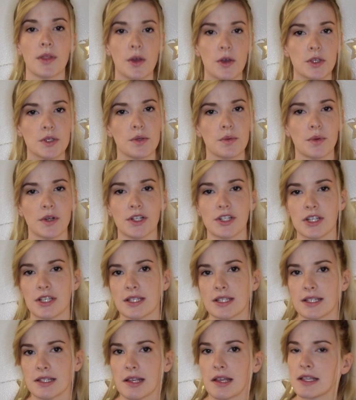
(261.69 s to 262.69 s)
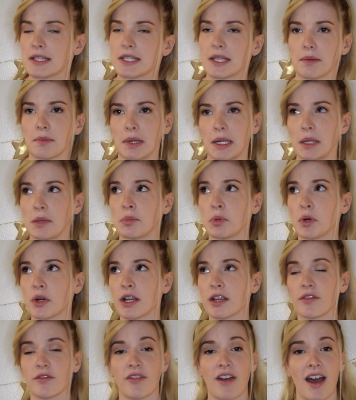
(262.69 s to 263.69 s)
those were just some like
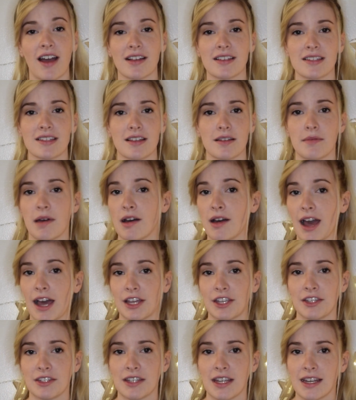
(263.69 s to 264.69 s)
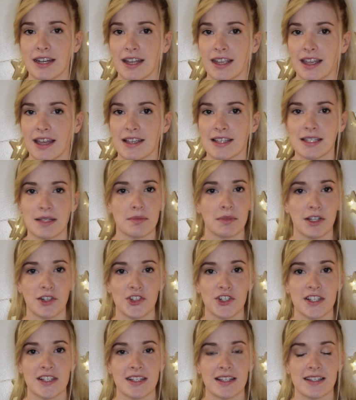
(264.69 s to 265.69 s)
boring facts about Accutane, I guess, some
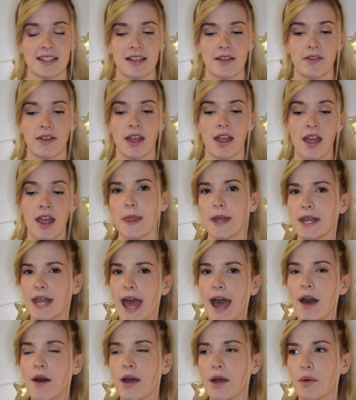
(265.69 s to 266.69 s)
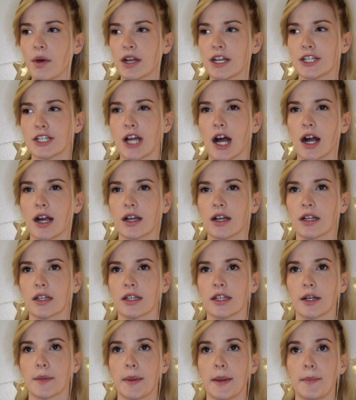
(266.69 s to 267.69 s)
logistics of it. And now I want to talk a
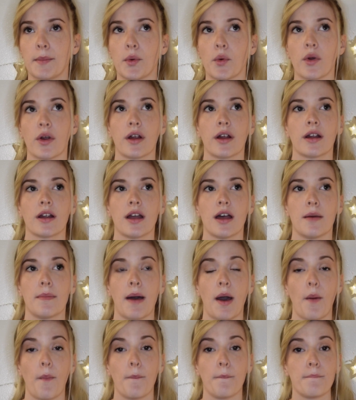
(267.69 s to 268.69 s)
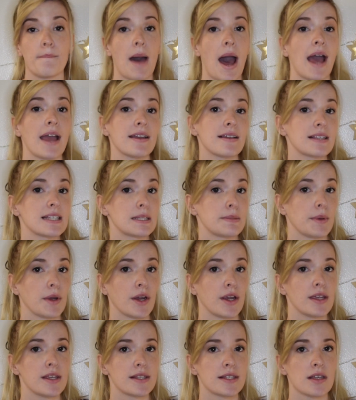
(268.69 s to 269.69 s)
little bit more about my
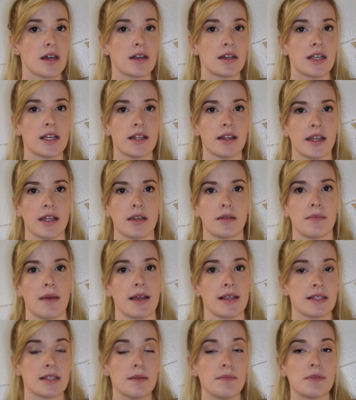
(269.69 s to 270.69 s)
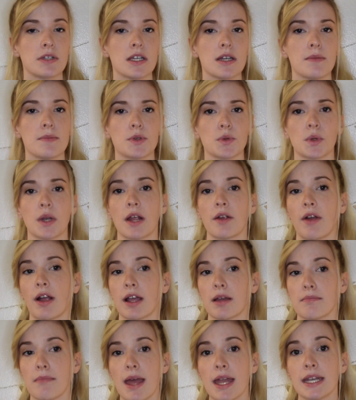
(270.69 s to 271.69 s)
experience on it, like my symptoms, would I
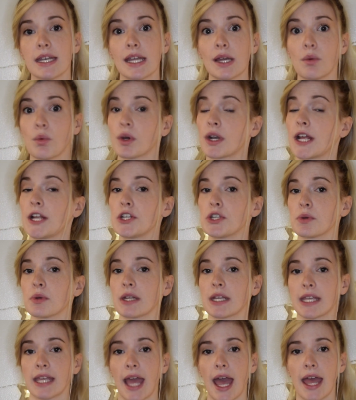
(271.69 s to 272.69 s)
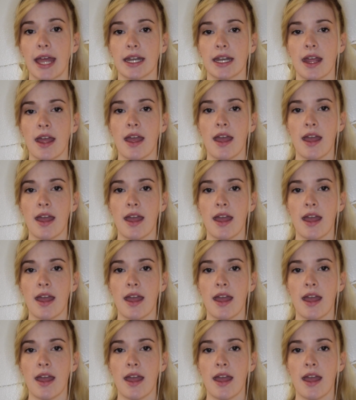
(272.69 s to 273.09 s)
recommend it, would I do it again,